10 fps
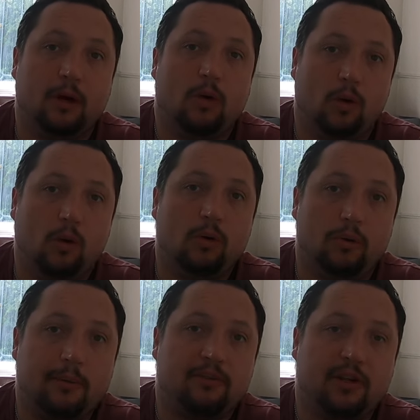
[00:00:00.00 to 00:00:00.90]
All the
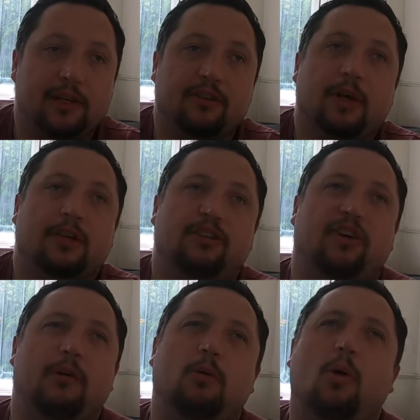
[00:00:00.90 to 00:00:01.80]
reptilians. So you say,
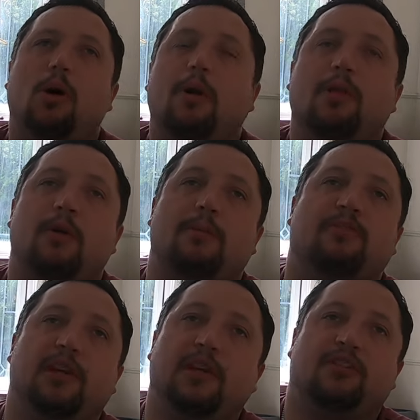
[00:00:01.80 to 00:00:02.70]
well, why won't the
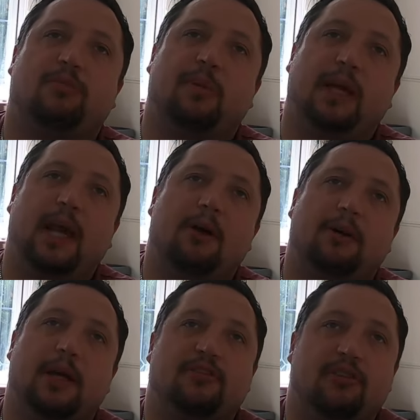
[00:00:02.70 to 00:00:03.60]
reptilians speak out
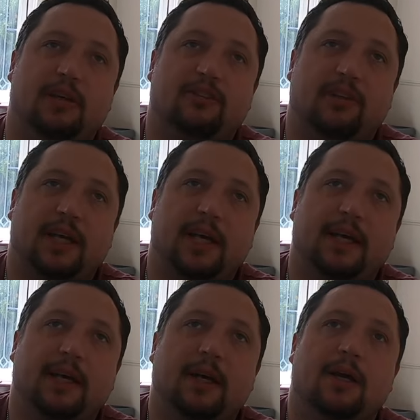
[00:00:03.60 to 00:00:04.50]
against the Lizard King?
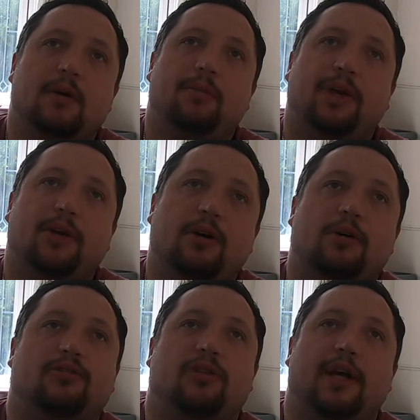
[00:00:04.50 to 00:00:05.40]

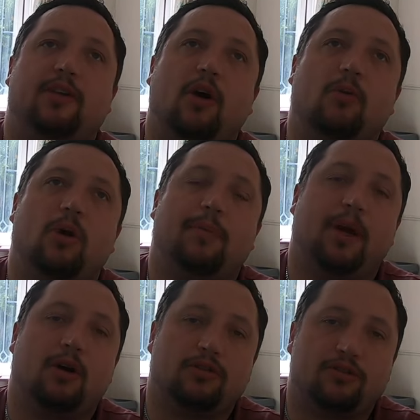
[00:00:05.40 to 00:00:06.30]
Because they don't want to be
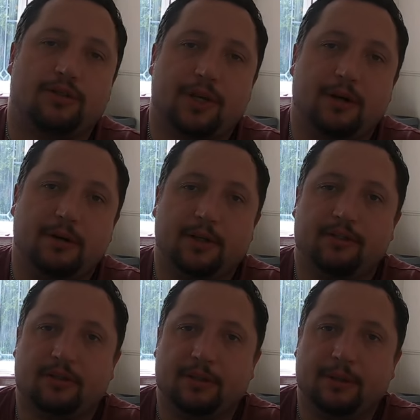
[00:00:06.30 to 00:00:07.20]

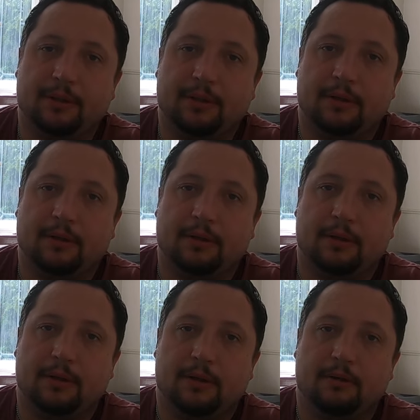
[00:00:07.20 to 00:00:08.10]
ostracised
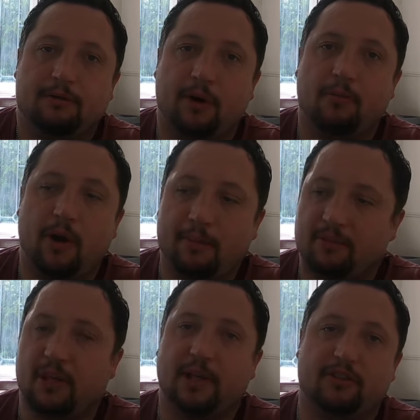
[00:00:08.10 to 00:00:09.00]
from
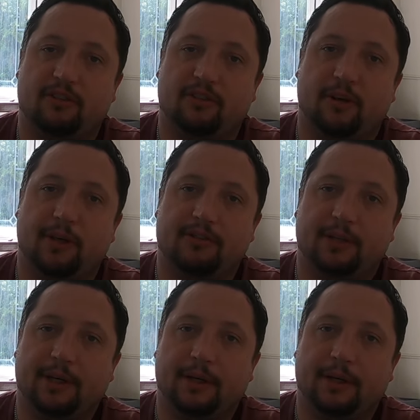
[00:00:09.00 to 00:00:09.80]
reptilian society.